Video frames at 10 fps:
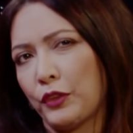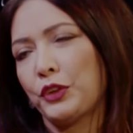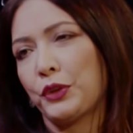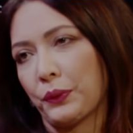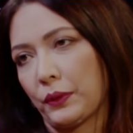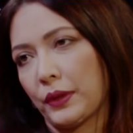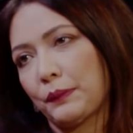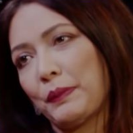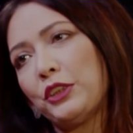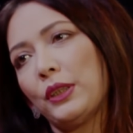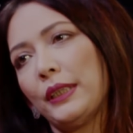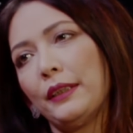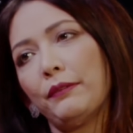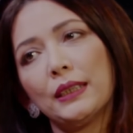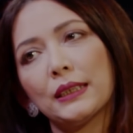sure, especially
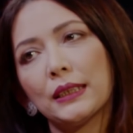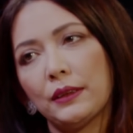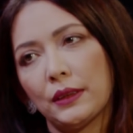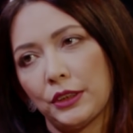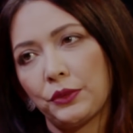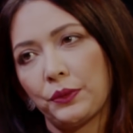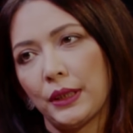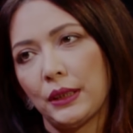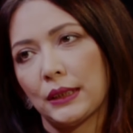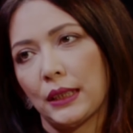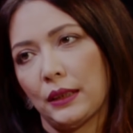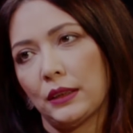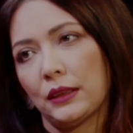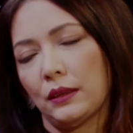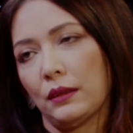events industry
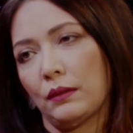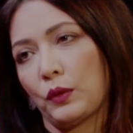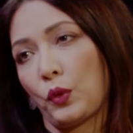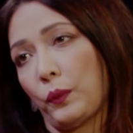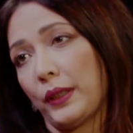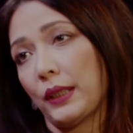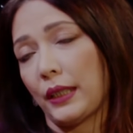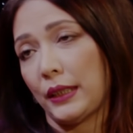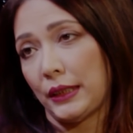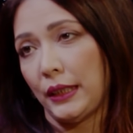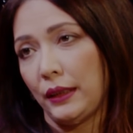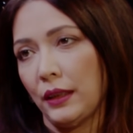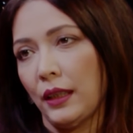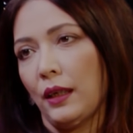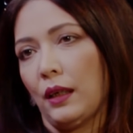since COVID-19.
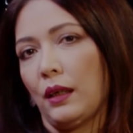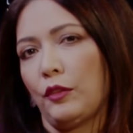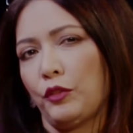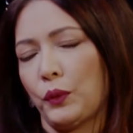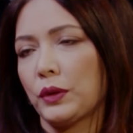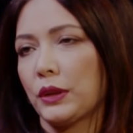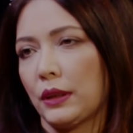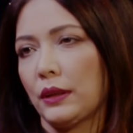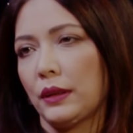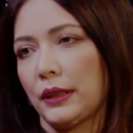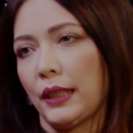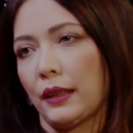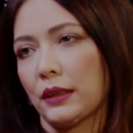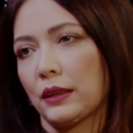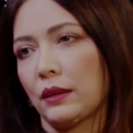Of course, it
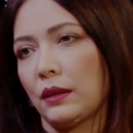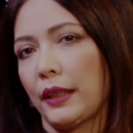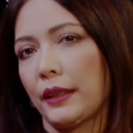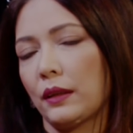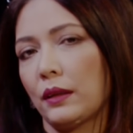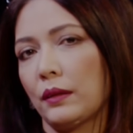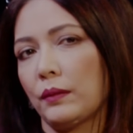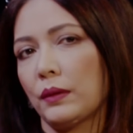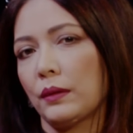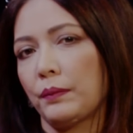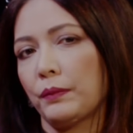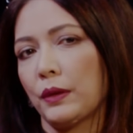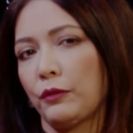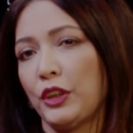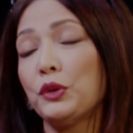has.
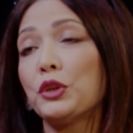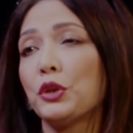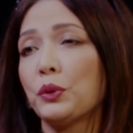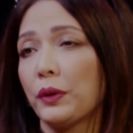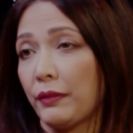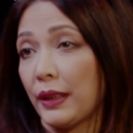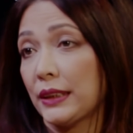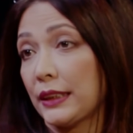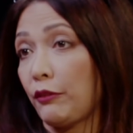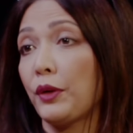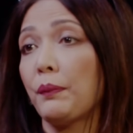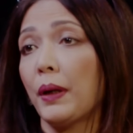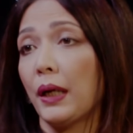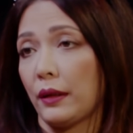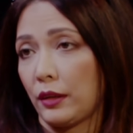We used to do events every
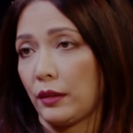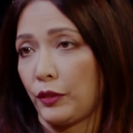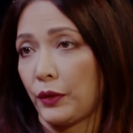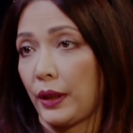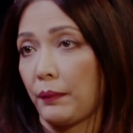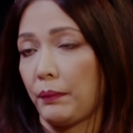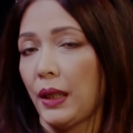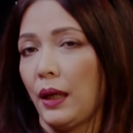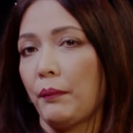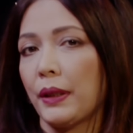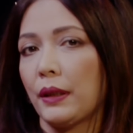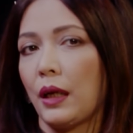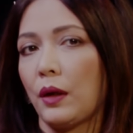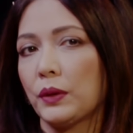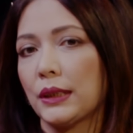month for them, but
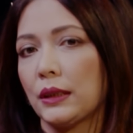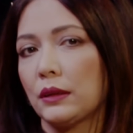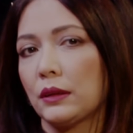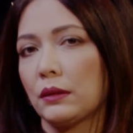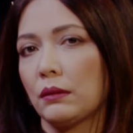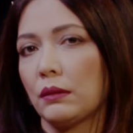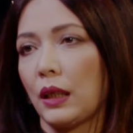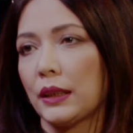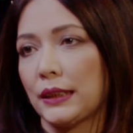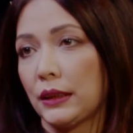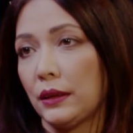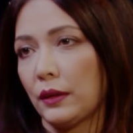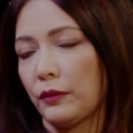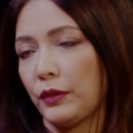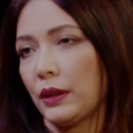now since last
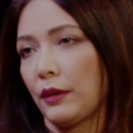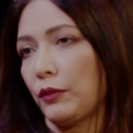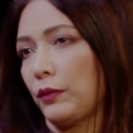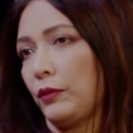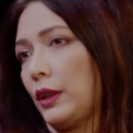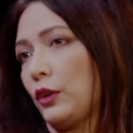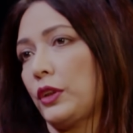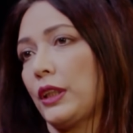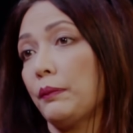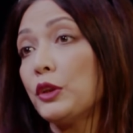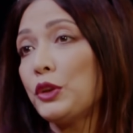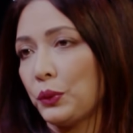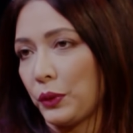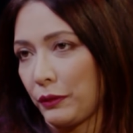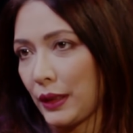year we are not able to
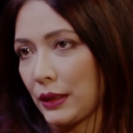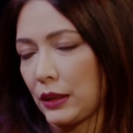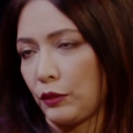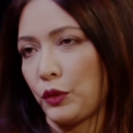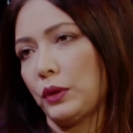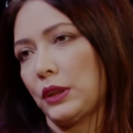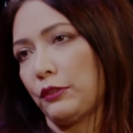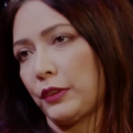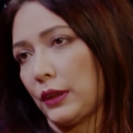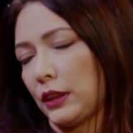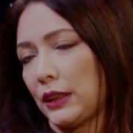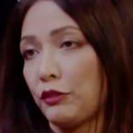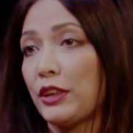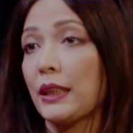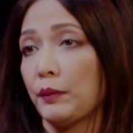do events. Of course,
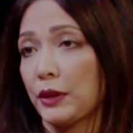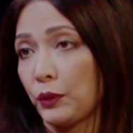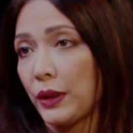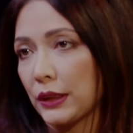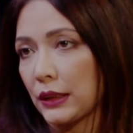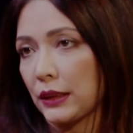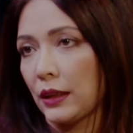safety comes first.